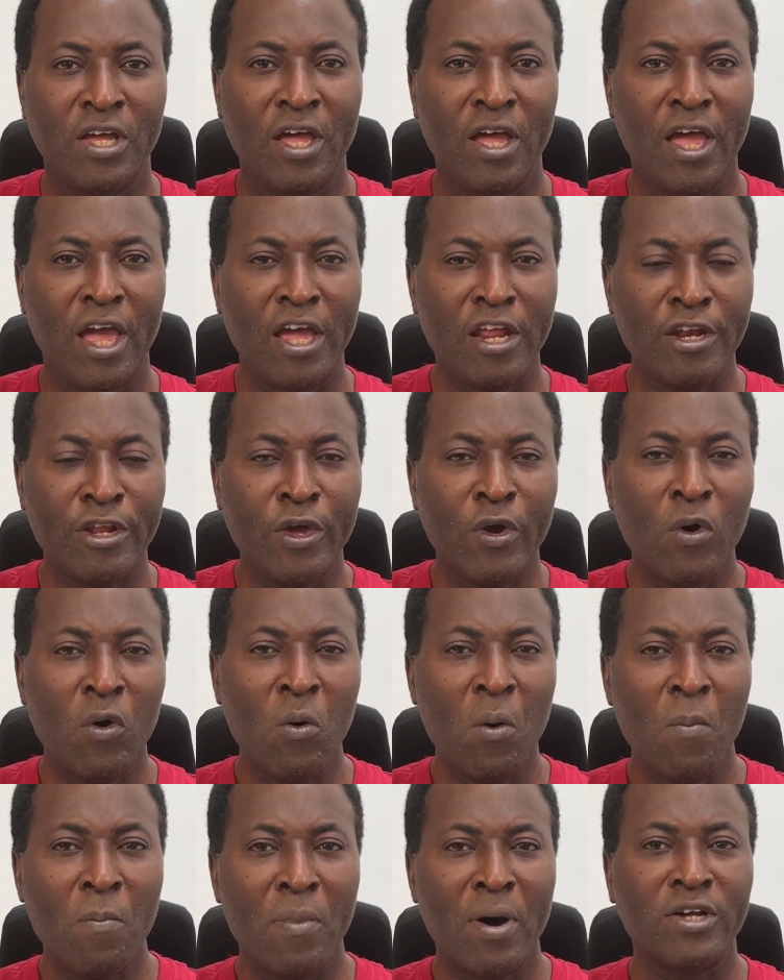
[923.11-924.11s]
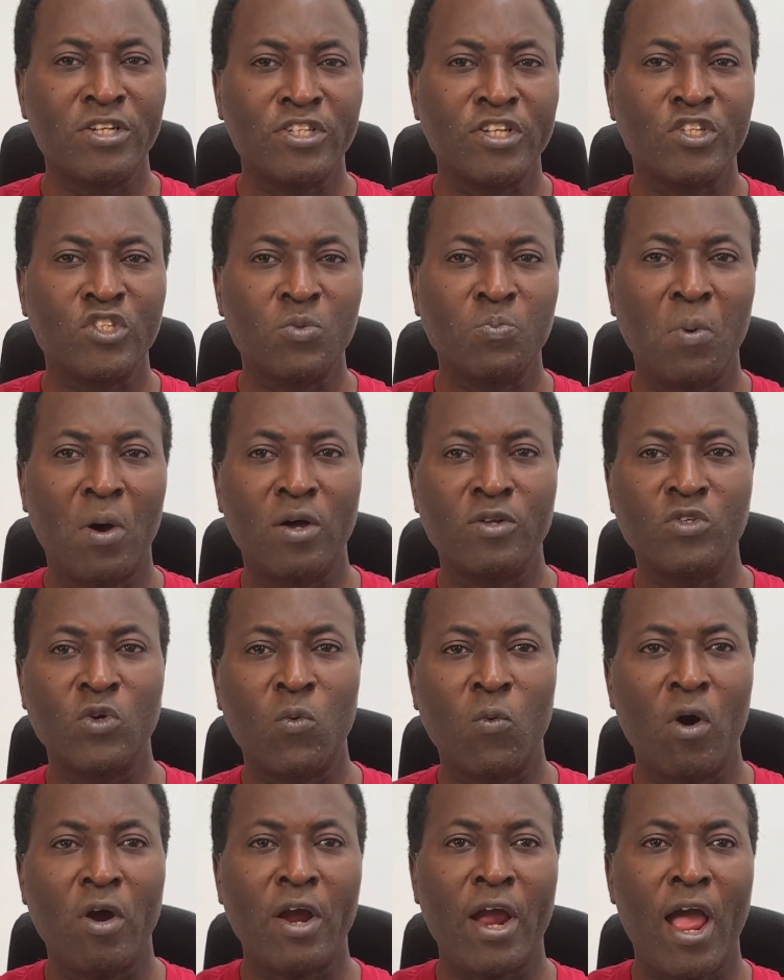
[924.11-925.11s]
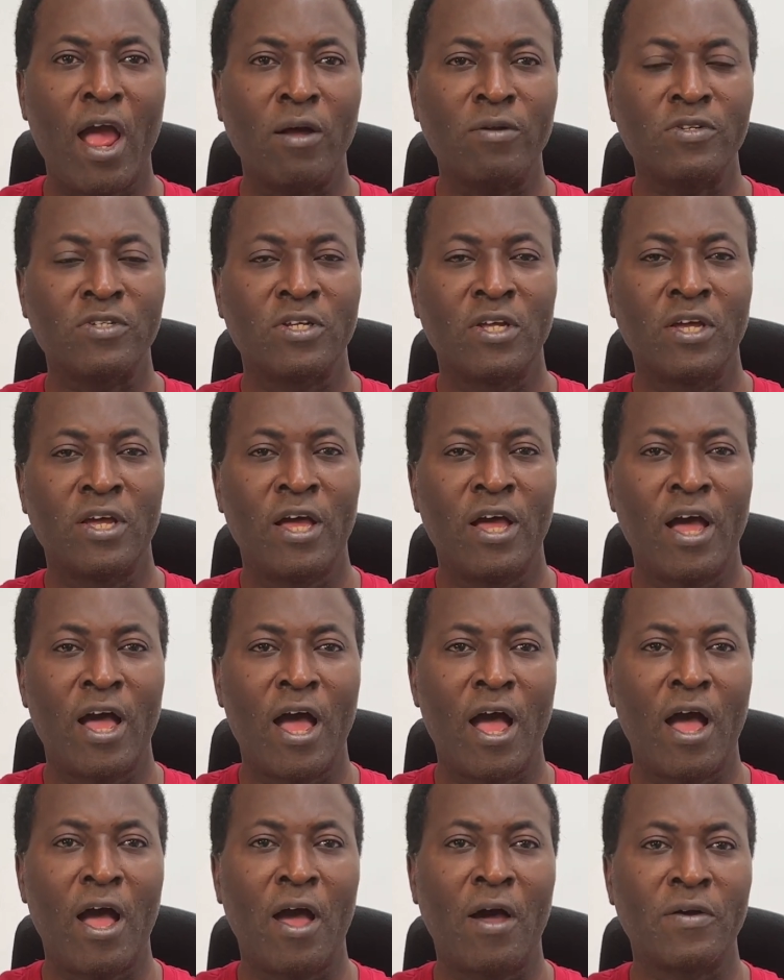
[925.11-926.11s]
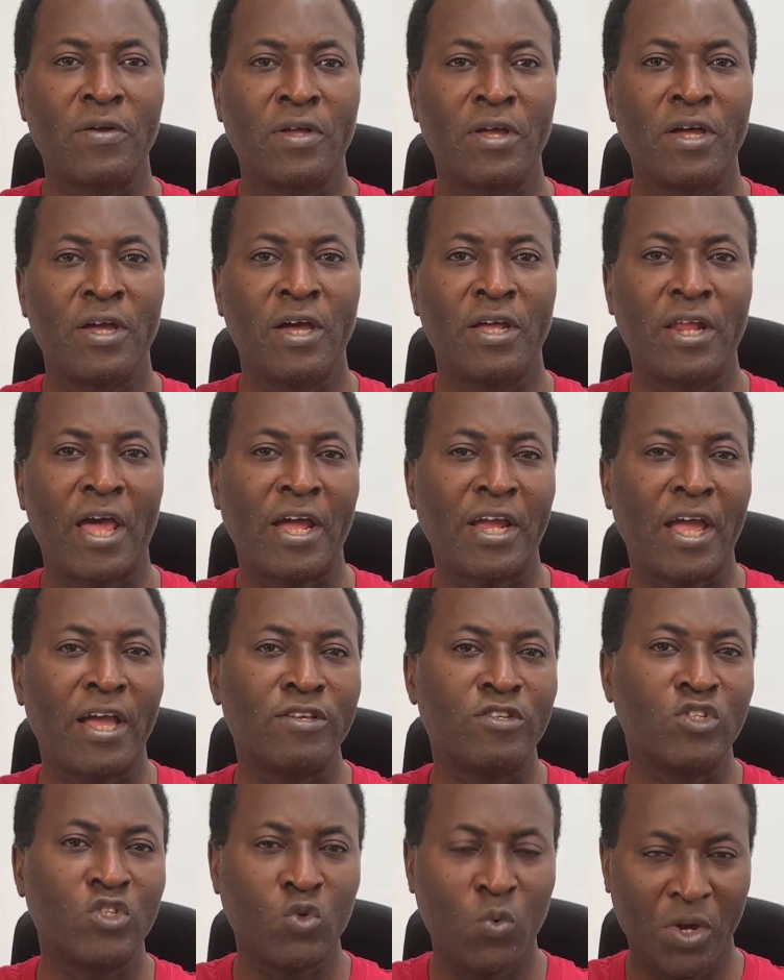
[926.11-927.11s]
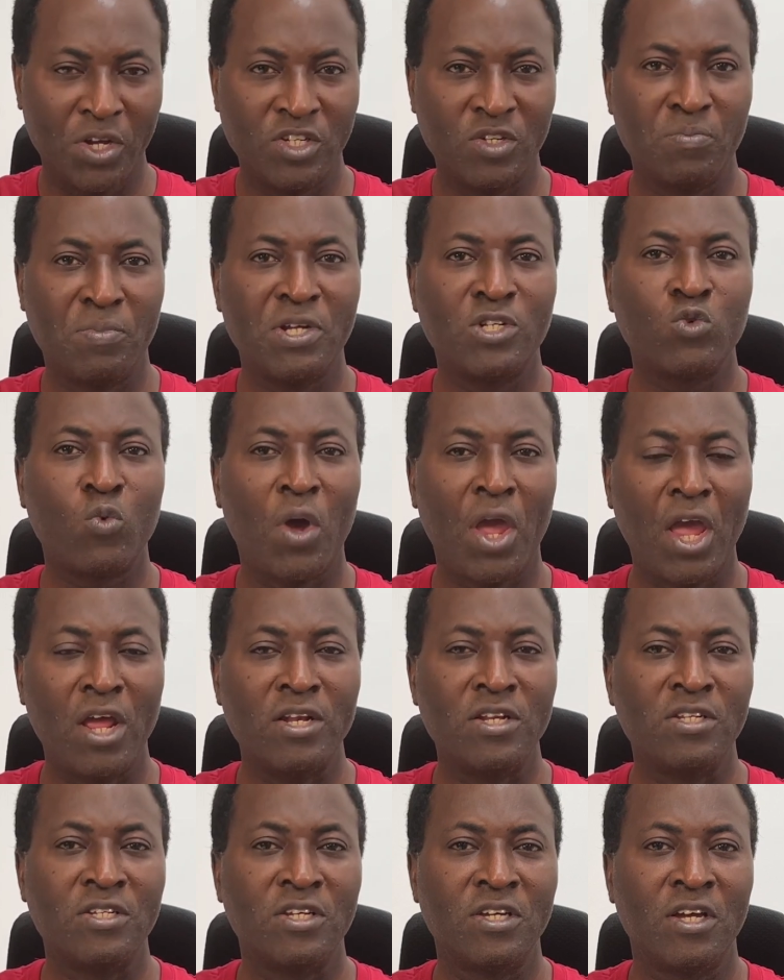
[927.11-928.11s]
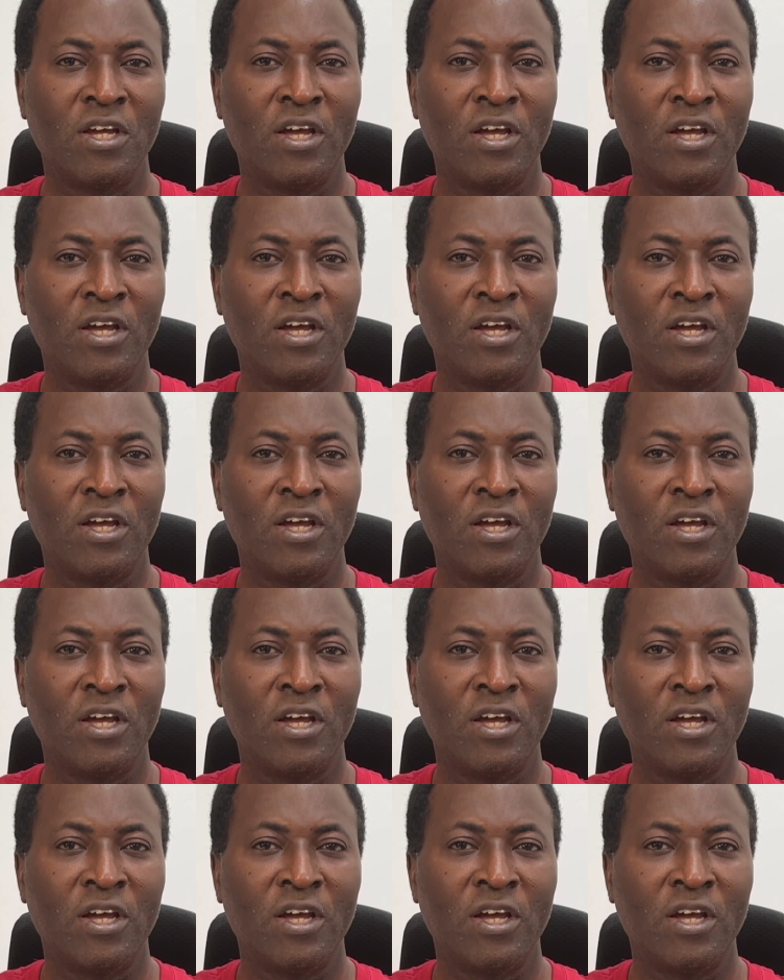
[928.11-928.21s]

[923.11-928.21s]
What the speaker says: A new multi-sport workout that can switch between